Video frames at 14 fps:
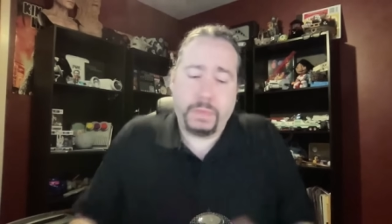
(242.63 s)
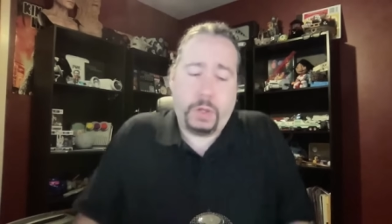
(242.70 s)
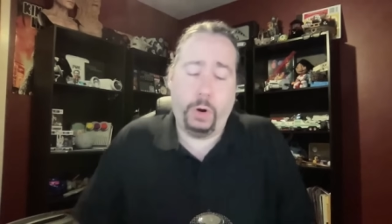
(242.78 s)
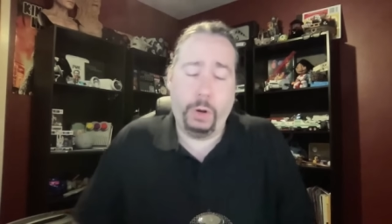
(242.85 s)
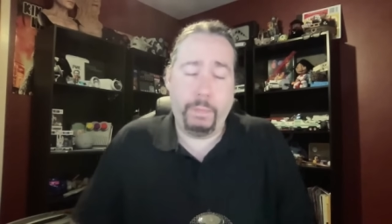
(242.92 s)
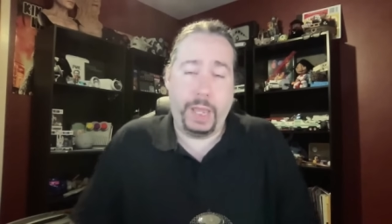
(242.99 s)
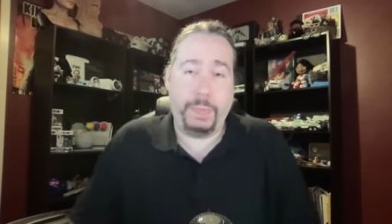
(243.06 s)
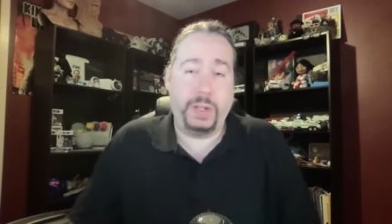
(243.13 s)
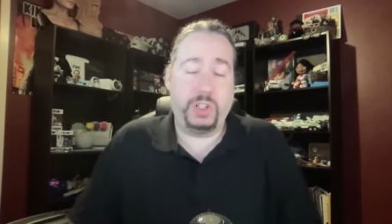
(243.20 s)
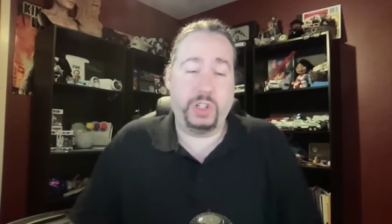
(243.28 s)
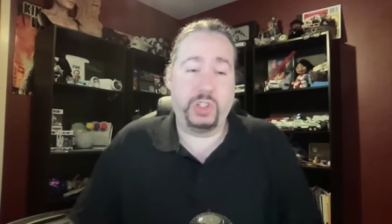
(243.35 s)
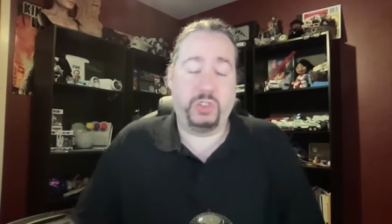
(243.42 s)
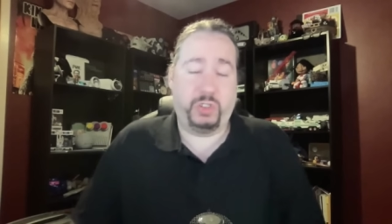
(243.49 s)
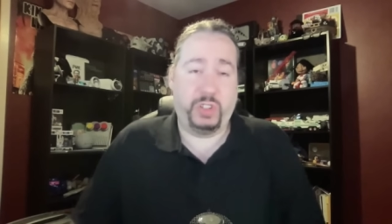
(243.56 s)
or maybe
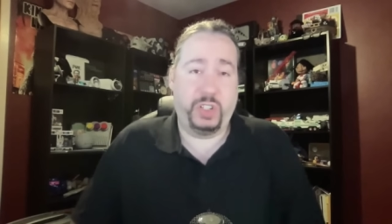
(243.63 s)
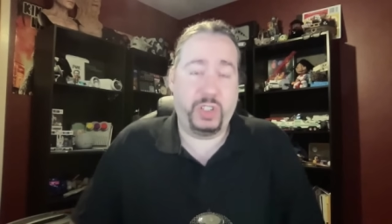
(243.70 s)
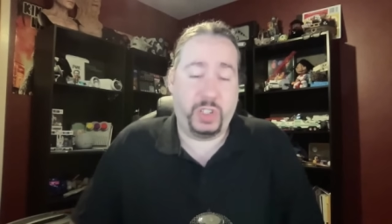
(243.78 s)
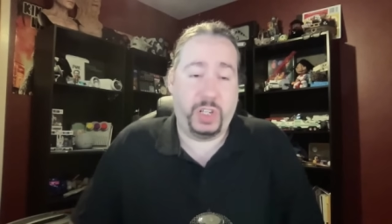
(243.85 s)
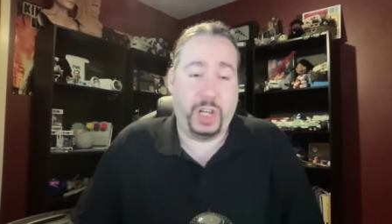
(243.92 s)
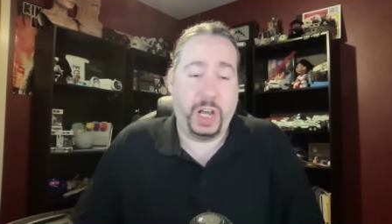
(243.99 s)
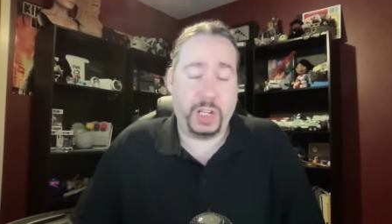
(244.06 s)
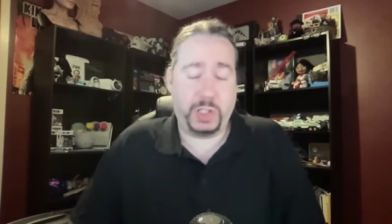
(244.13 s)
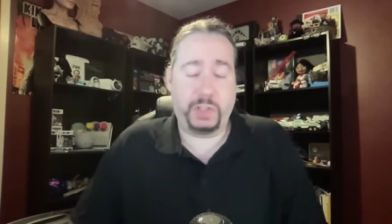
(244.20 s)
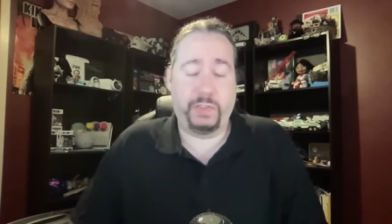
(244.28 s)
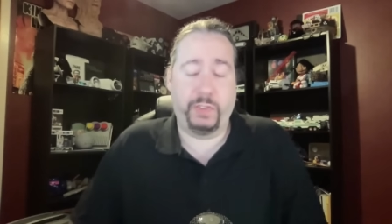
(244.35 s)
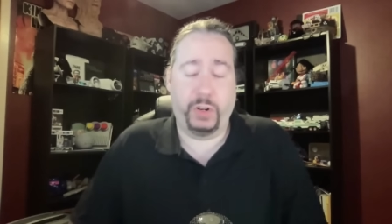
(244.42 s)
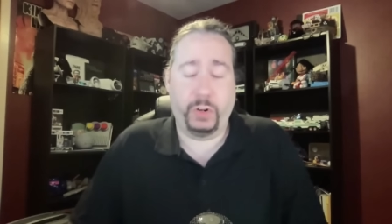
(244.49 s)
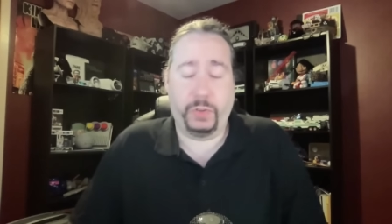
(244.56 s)
just discuss
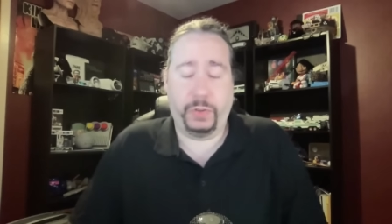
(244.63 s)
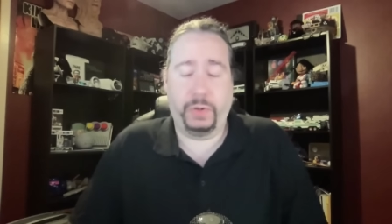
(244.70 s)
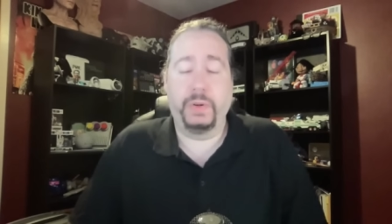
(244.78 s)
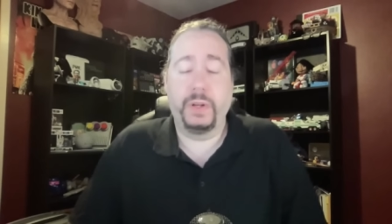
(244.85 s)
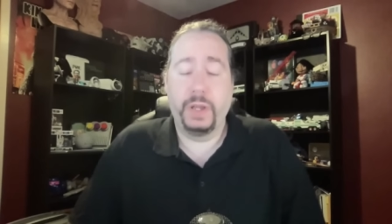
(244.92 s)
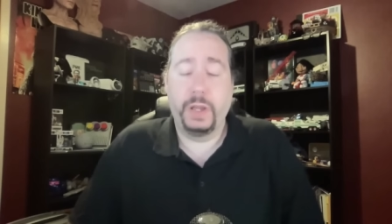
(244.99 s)
further.